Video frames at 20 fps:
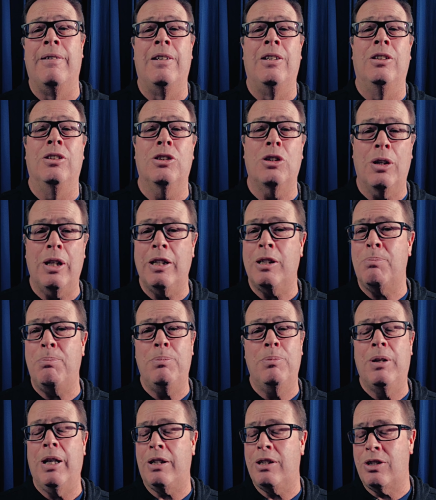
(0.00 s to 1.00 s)
So
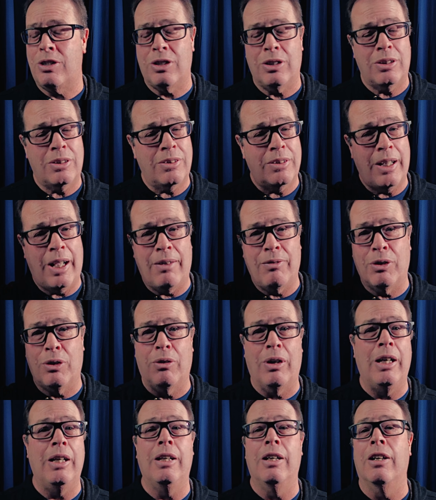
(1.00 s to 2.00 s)
let's just have a
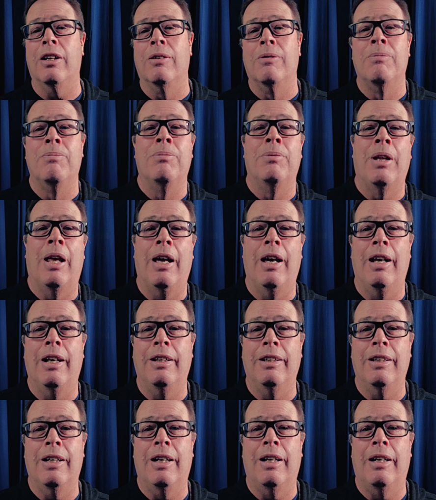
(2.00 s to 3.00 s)
great year,
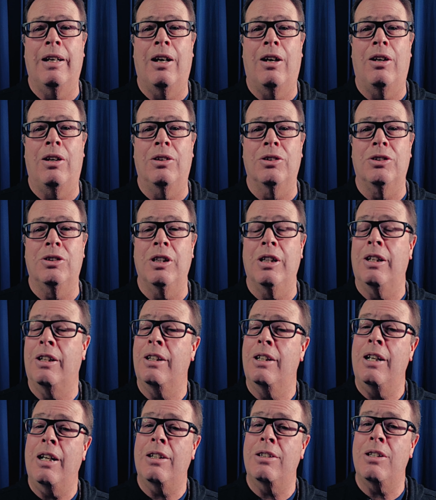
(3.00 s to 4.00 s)
and I'll see you on
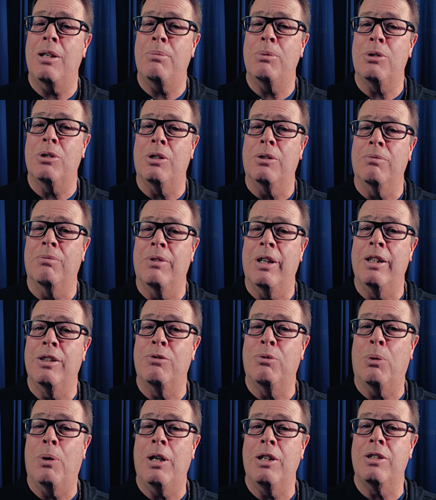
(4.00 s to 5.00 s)
the next episode. Thanks
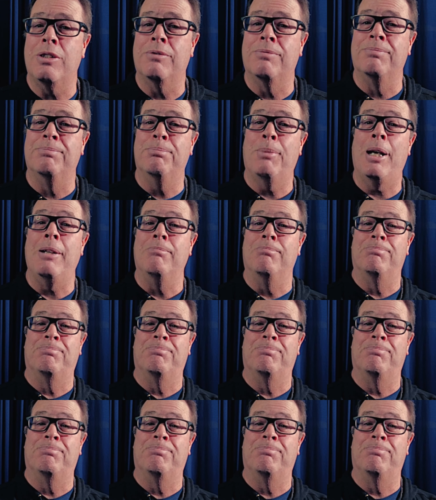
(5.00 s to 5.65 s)
for watching. Bye.